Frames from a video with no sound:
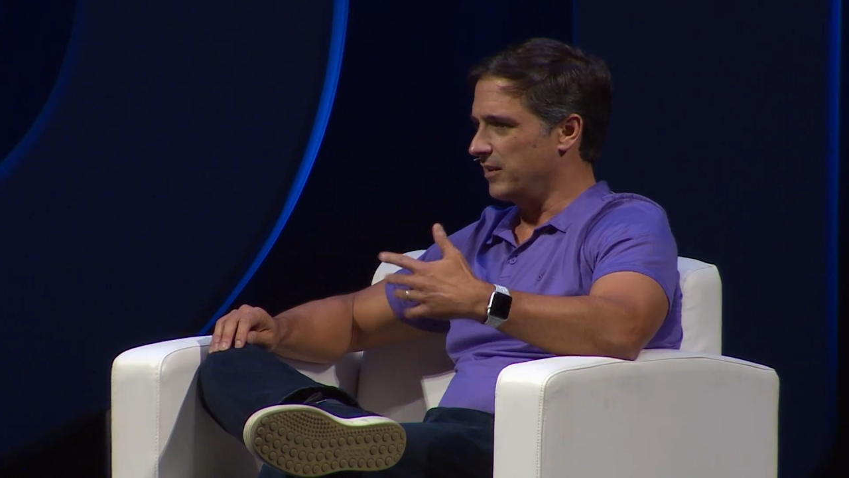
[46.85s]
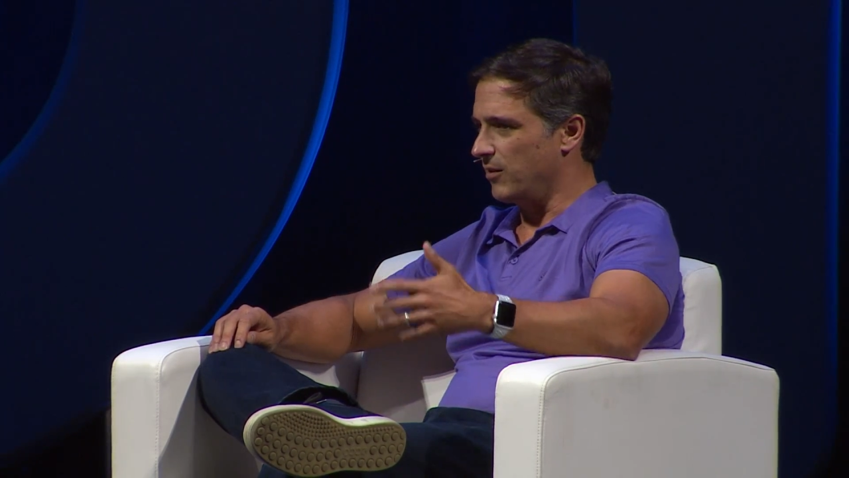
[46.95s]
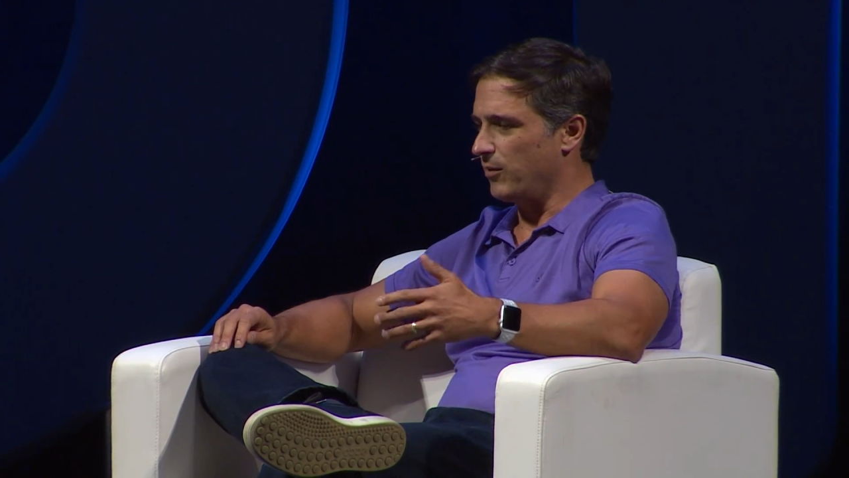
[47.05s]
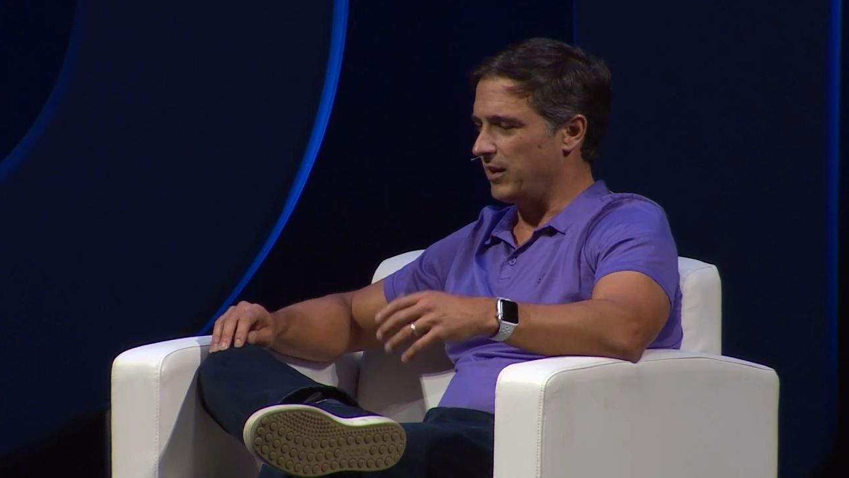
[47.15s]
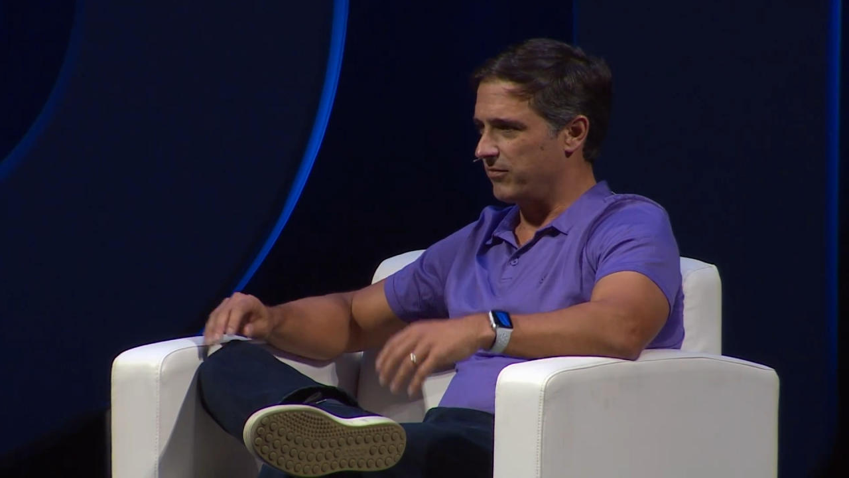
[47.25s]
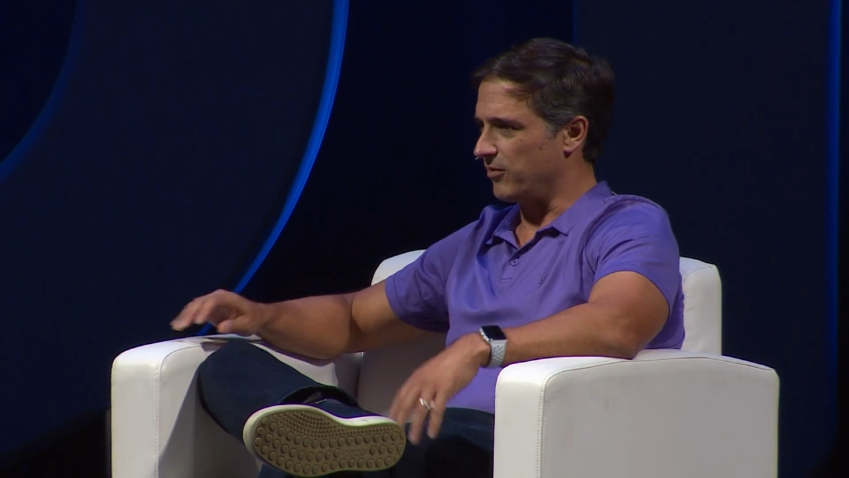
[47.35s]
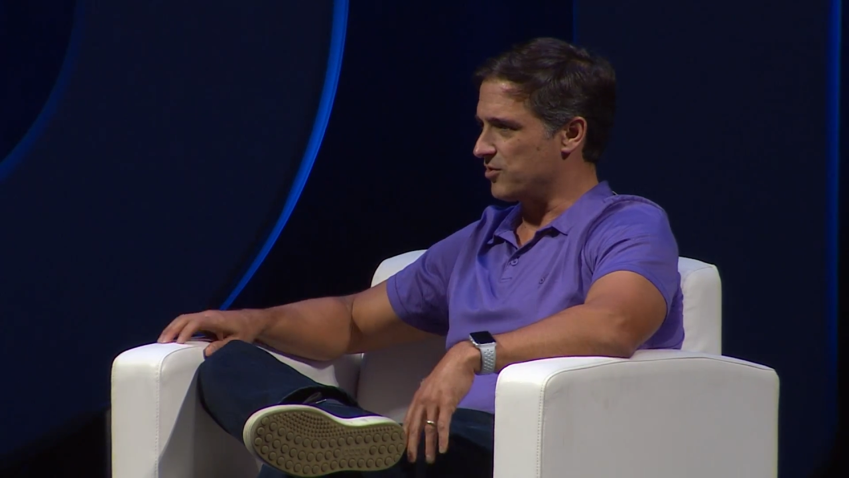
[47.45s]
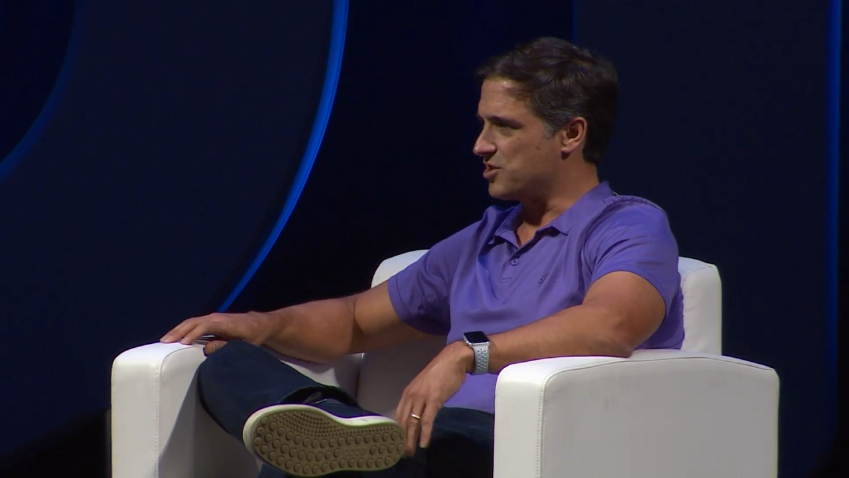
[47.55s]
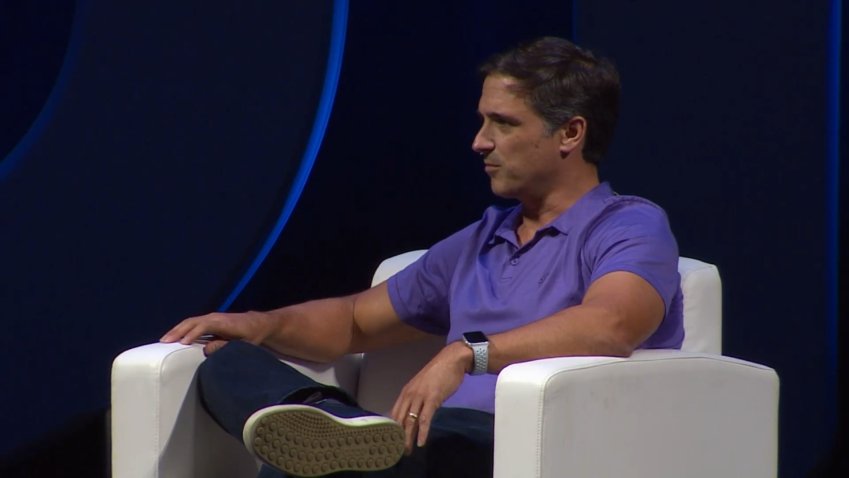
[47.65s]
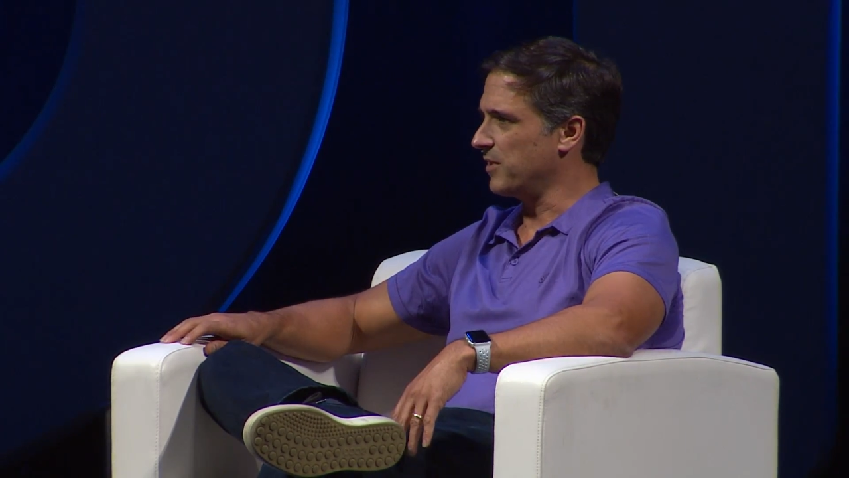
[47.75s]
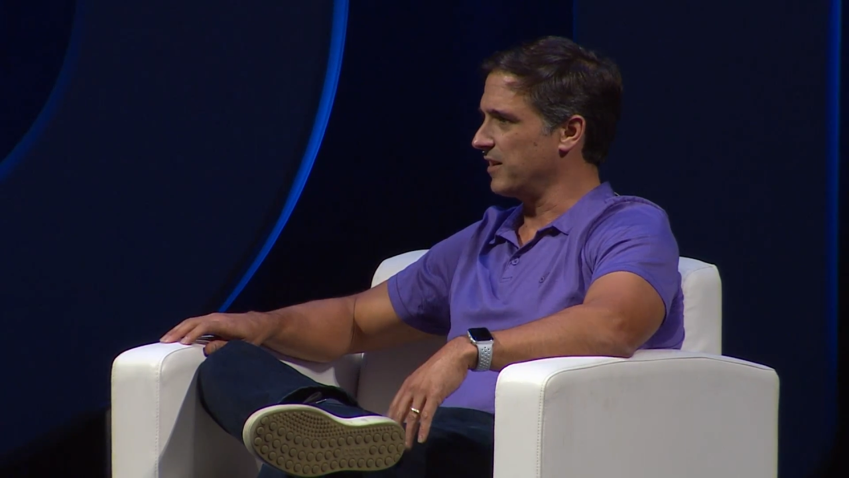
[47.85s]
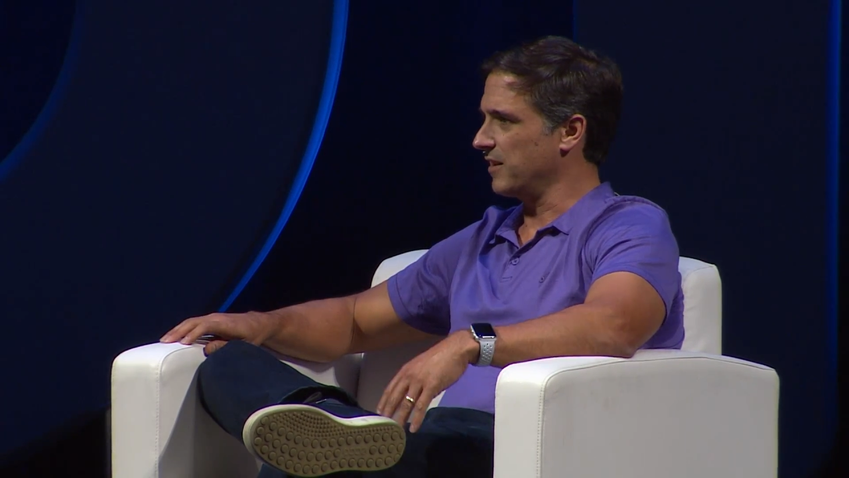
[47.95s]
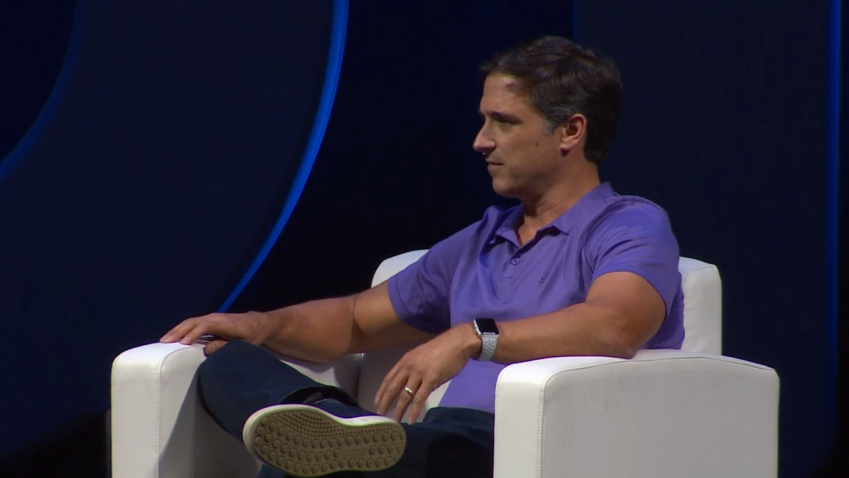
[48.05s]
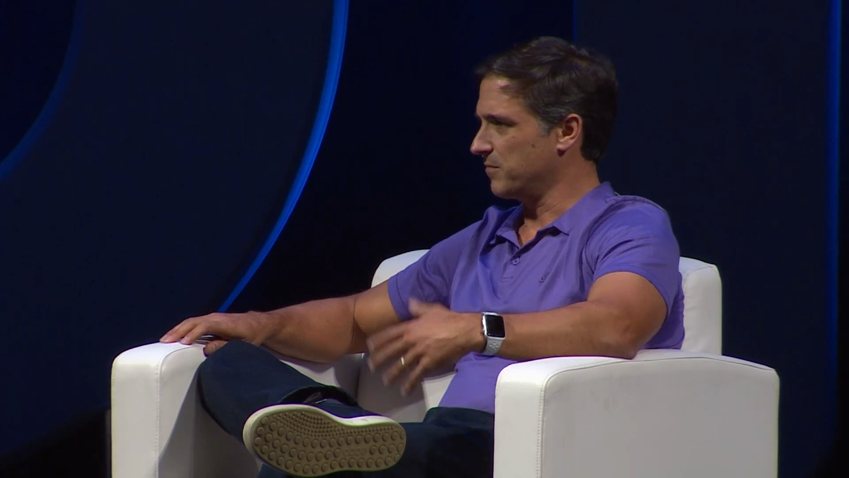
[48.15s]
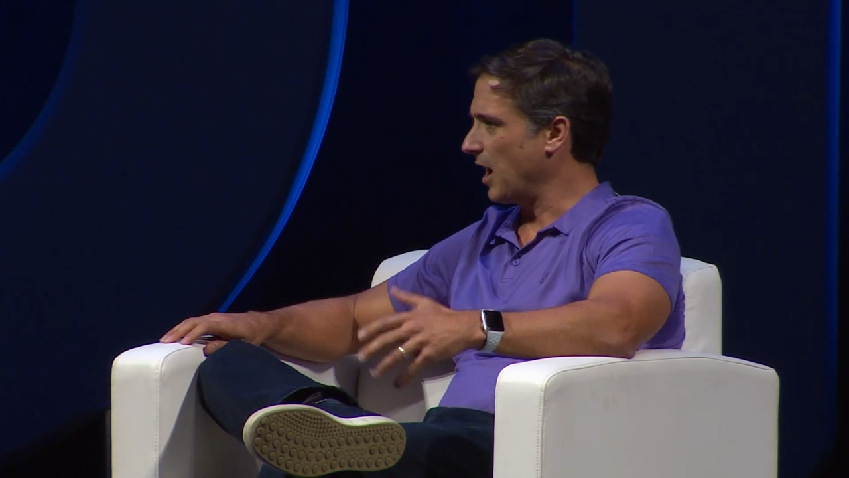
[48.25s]
when I first jumped
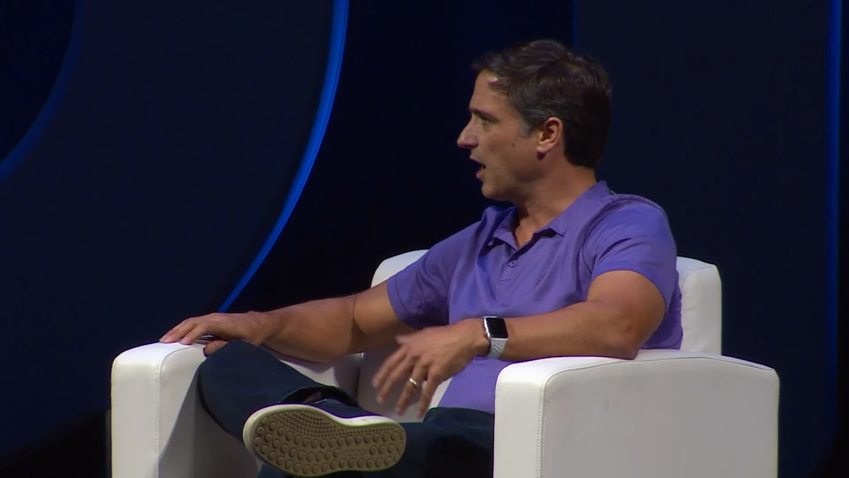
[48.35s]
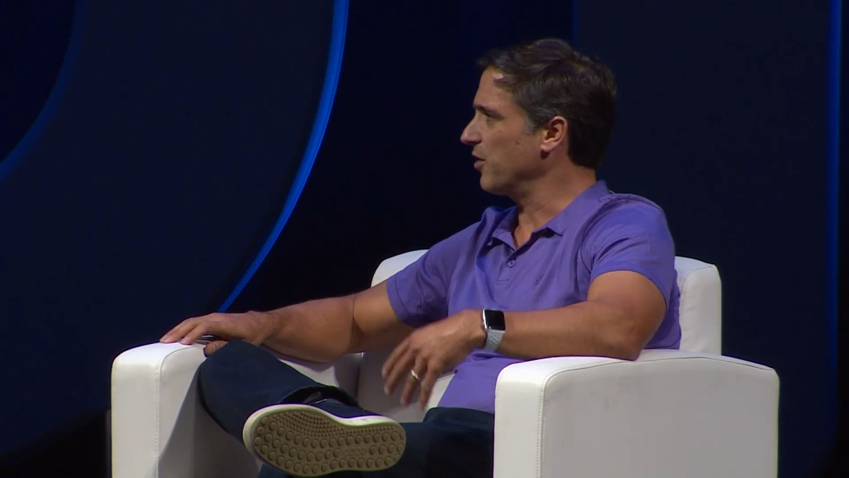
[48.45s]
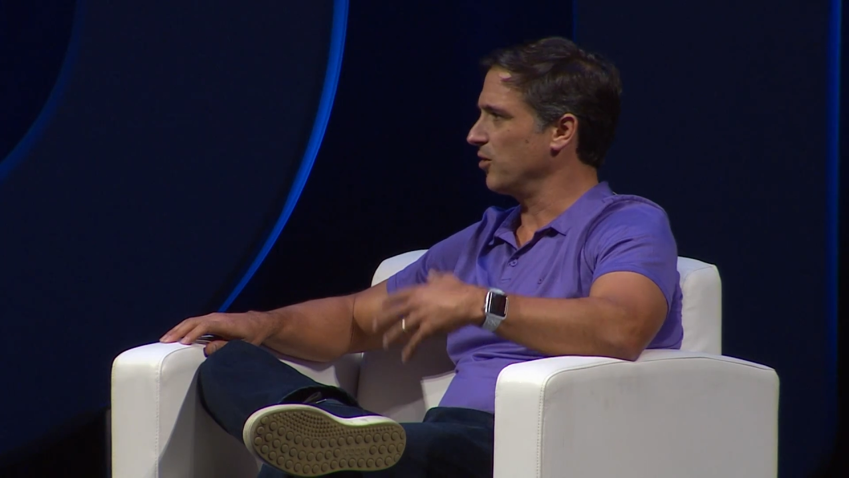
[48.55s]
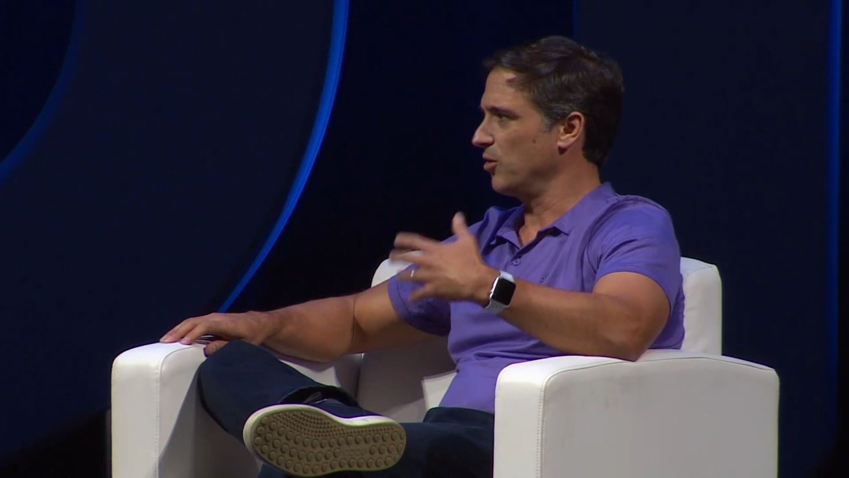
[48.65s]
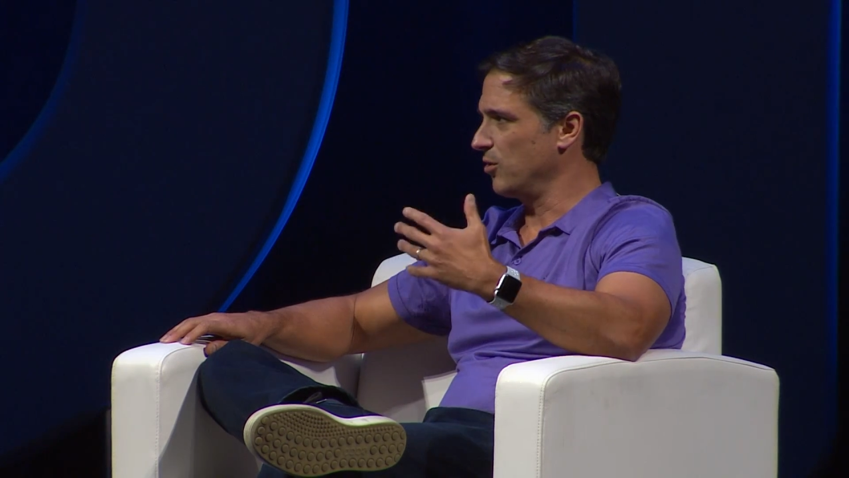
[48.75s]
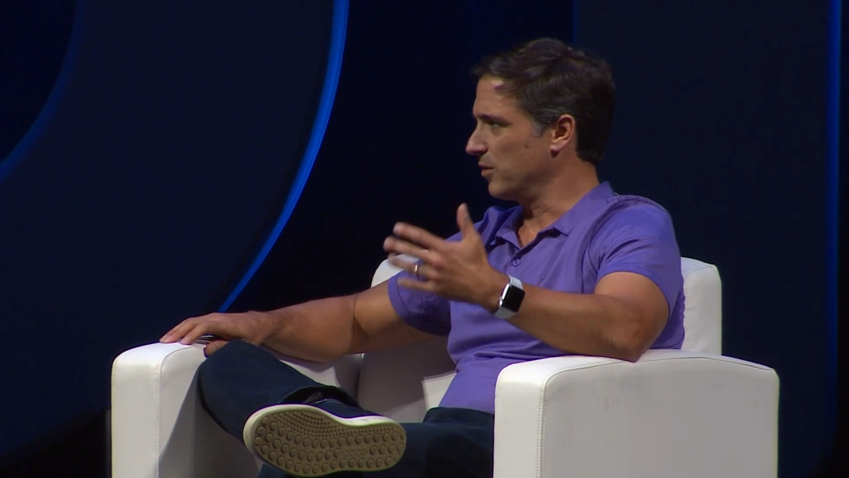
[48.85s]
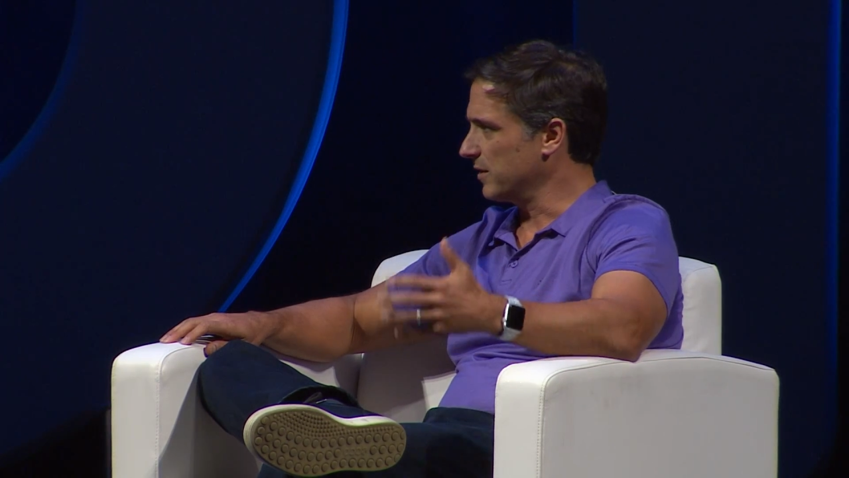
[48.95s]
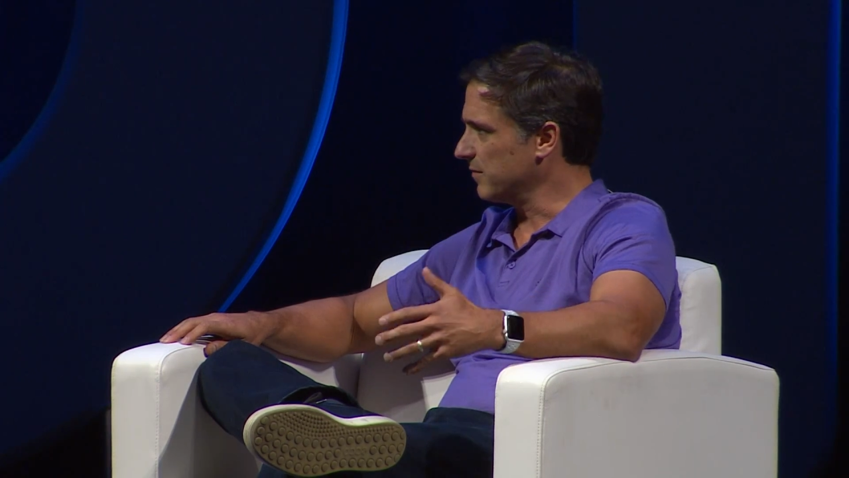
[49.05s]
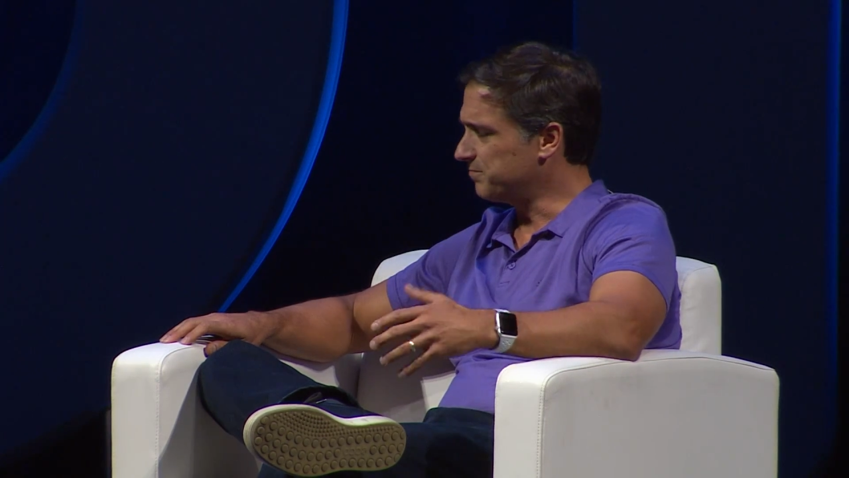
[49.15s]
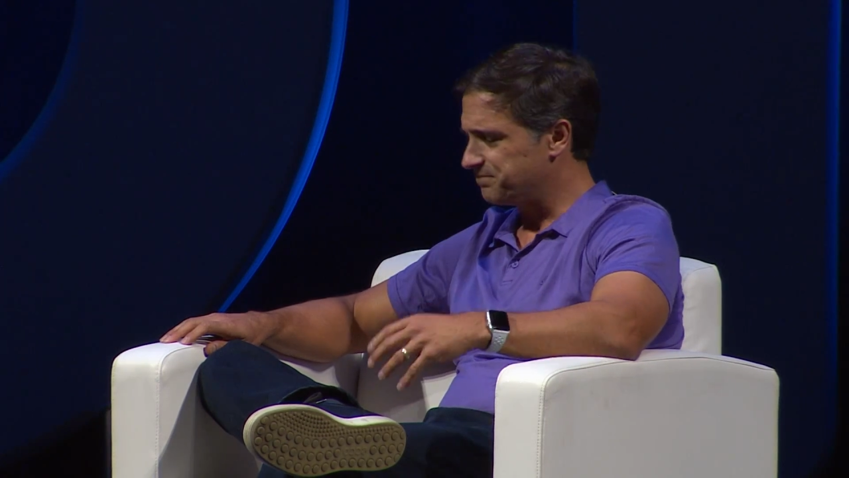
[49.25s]
into Yahoo and